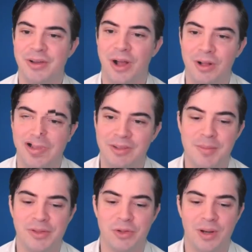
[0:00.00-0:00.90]

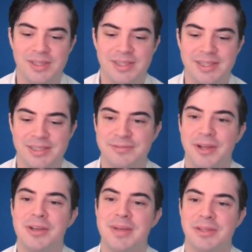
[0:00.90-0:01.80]
environmental quality is a
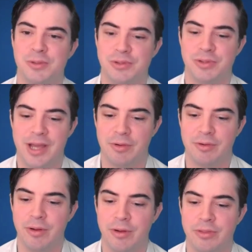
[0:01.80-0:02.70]
fundamental driver
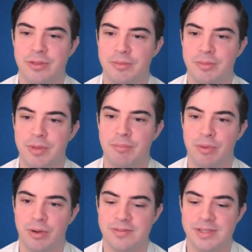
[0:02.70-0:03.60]
of growth and
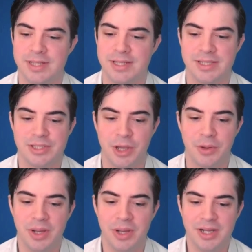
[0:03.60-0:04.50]
productivity. And so
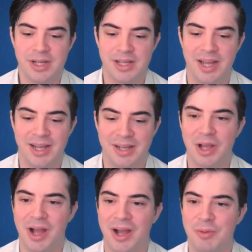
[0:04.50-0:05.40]

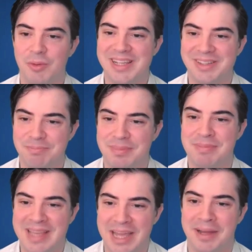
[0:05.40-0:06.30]
we need to
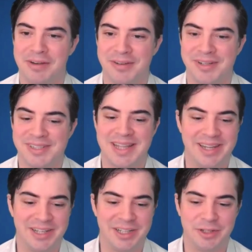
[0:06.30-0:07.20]
get a better
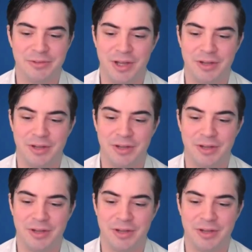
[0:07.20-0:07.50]
understanding of